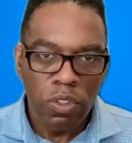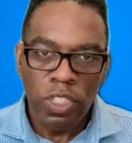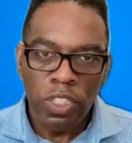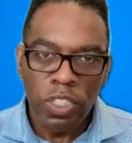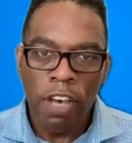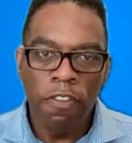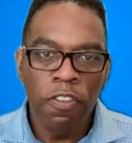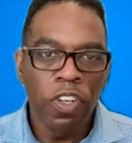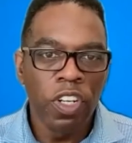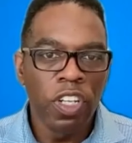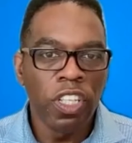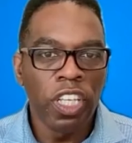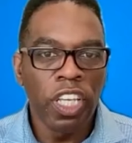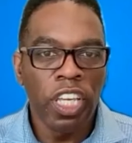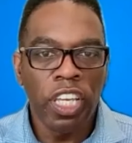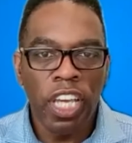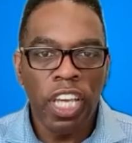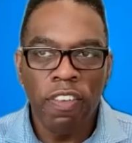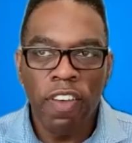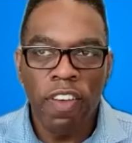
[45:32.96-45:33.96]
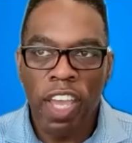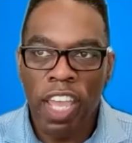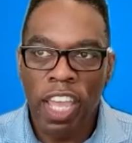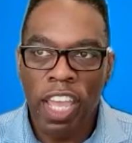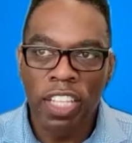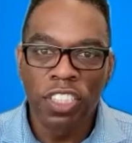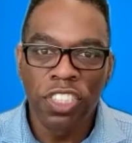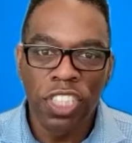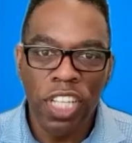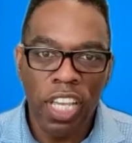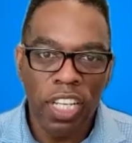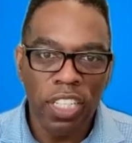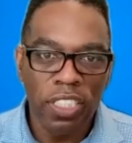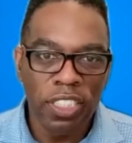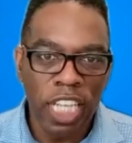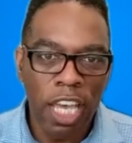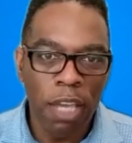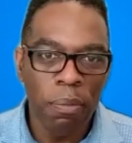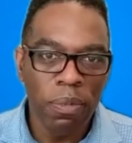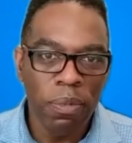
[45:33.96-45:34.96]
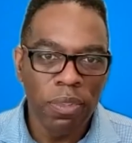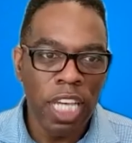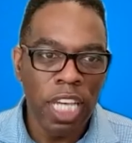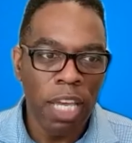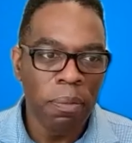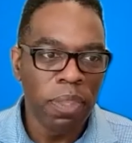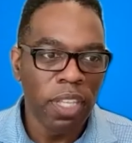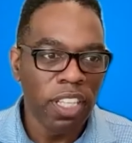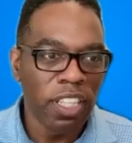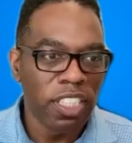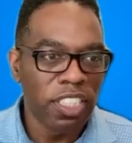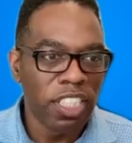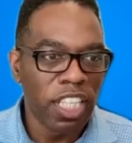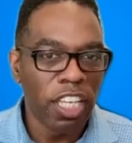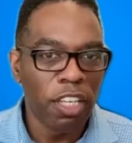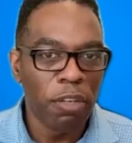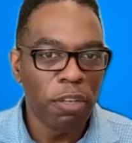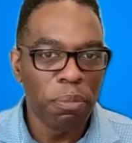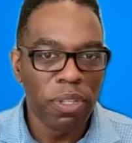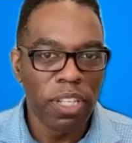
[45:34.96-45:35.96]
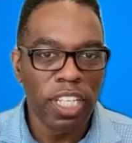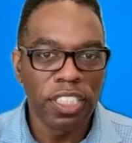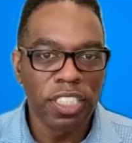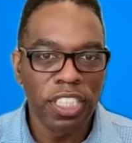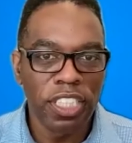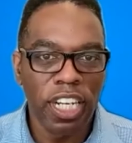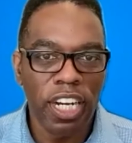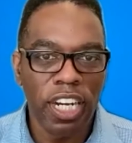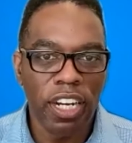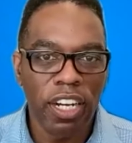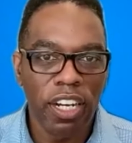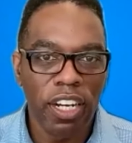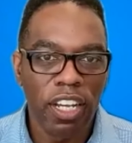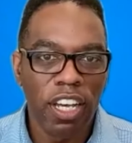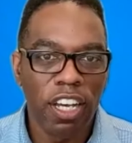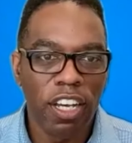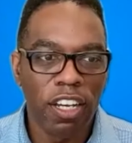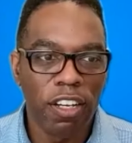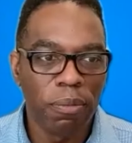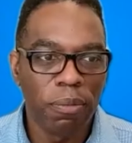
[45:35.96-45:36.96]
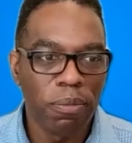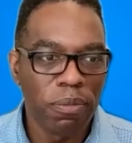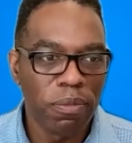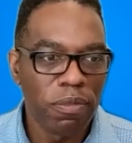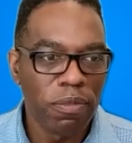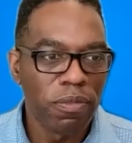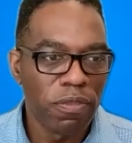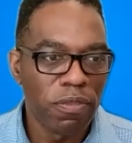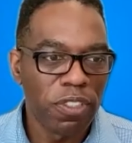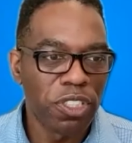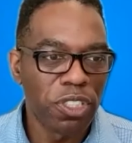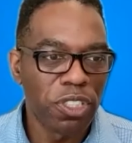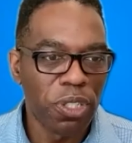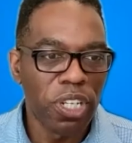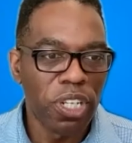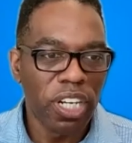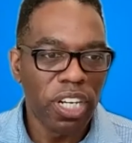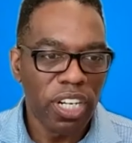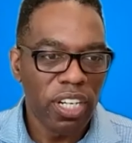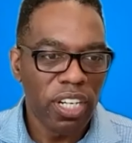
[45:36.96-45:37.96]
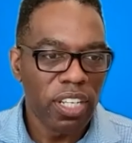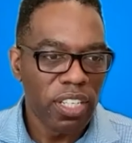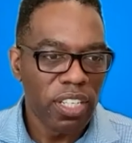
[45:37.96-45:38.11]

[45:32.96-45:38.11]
Definitely kind of a handshake type thing that's taking place there, for sure.